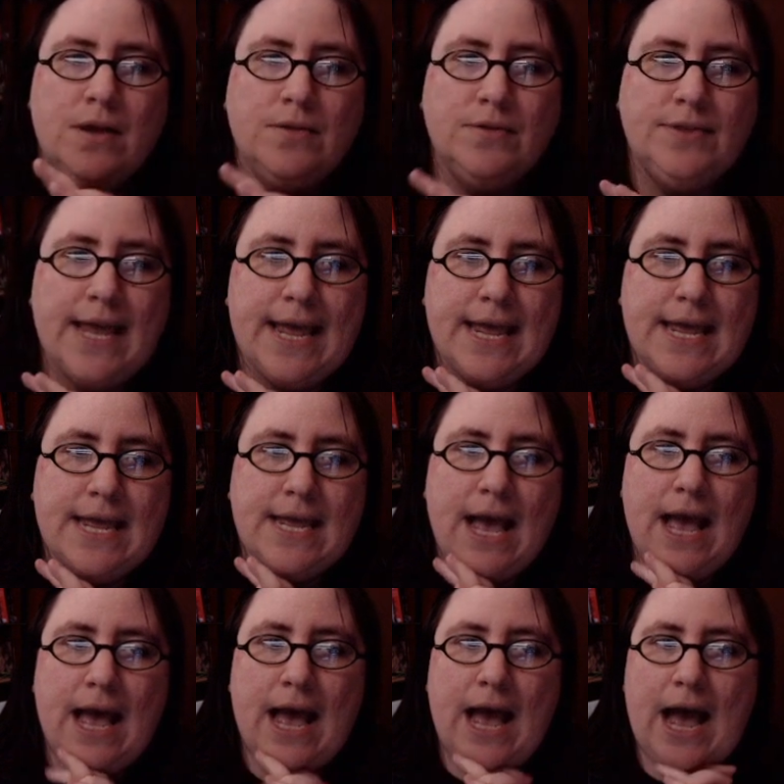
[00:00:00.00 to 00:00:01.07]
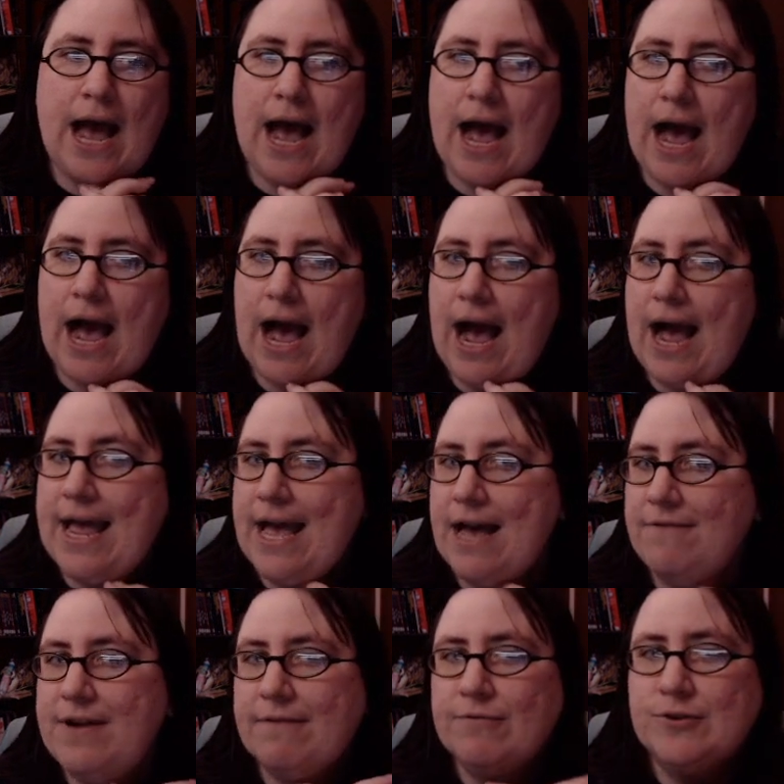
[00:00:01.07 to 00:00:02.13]
They I
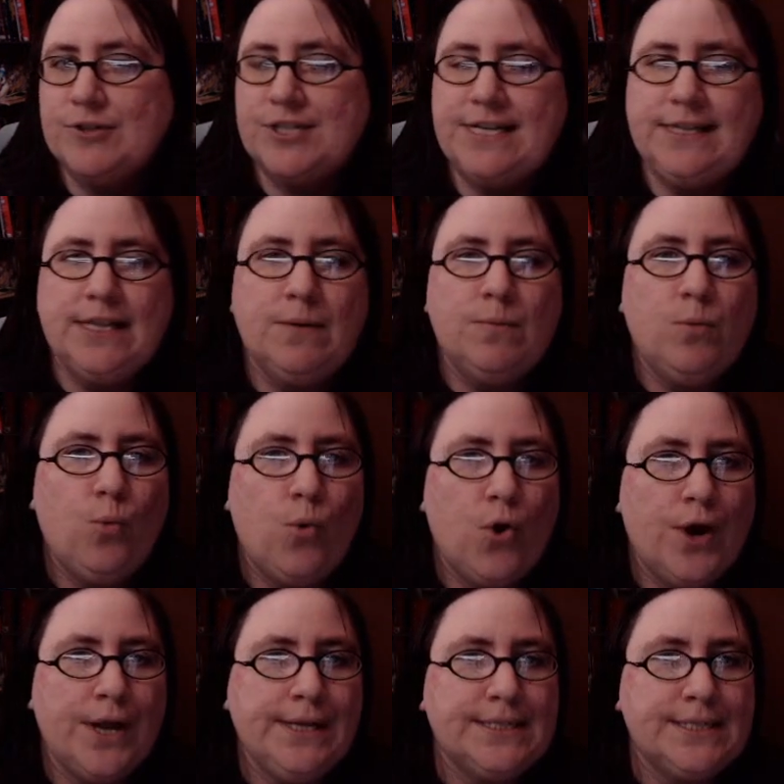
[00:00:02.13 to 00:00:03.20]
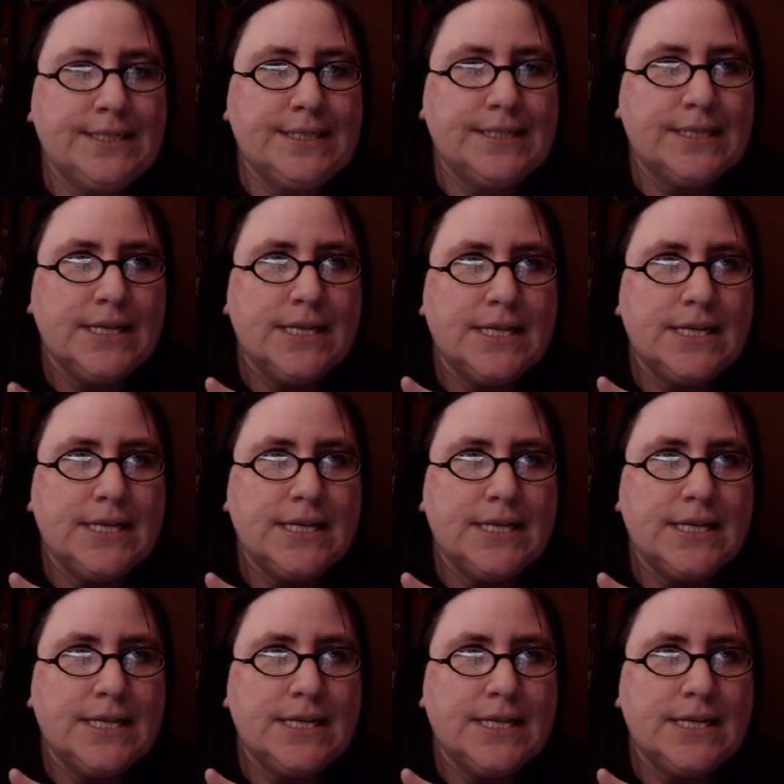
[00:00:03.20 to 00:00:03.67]
have never seen them once